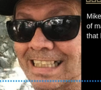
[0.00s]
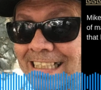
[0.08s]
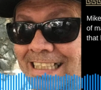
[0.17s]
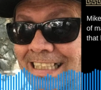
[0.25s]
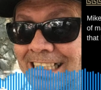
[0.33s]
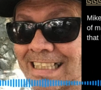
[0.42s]

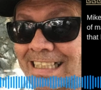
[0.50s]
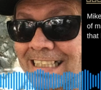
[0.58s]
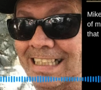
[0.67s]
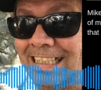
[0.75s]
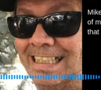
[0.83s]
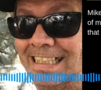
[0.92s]
And then I
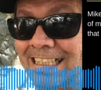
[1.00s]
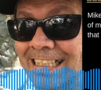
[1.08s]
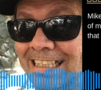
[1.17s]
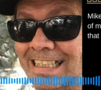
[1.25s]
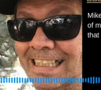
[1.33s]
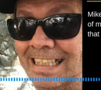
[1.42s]
sent her a
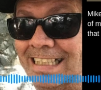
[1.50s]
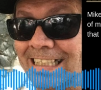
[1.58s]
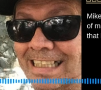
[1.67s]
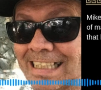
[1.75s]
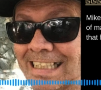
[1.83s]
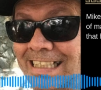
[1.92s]
text and
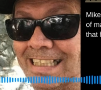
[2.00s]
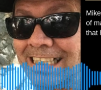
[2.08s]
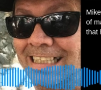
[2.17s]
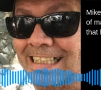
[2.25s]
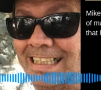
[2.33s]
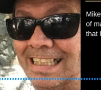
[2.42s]
just see
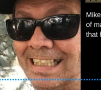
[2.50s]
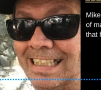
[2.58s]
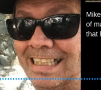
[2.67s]
how,